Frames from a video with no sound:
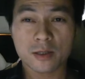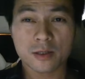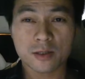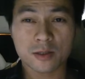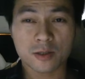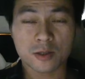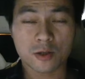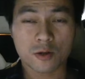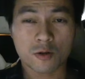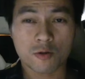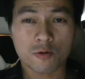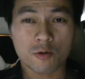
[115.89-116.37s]

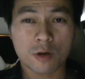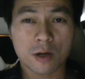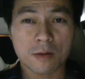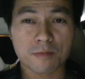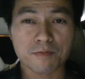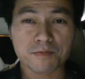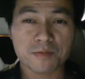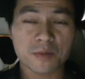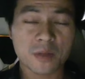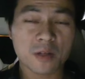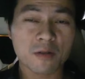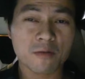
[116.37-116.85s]
So
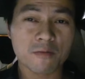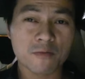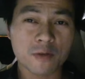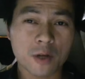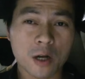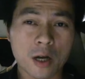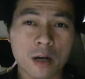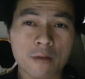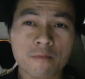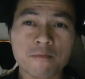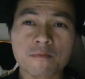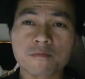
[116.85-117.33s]
um, we
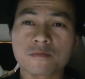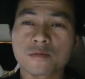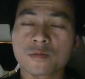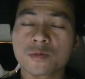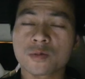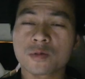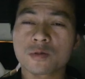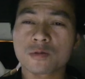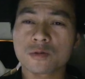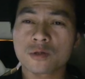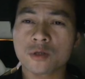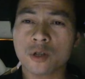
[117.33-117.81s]
have
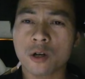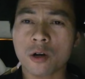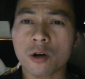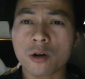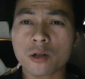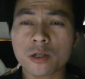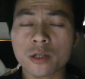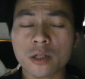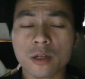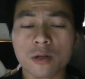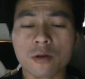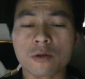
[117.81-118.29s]

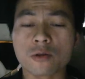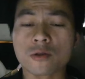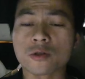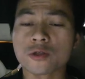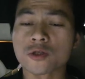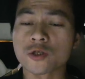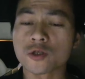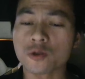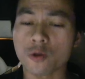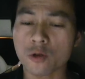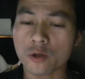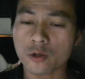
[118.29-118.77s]
charging on
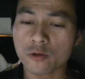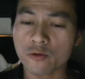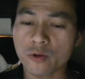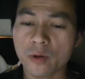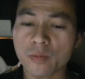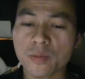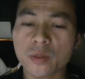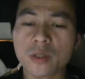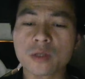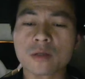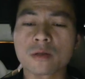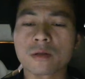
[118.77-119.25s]
short
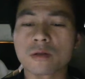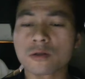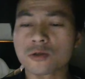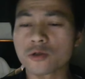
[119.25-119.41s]
trips.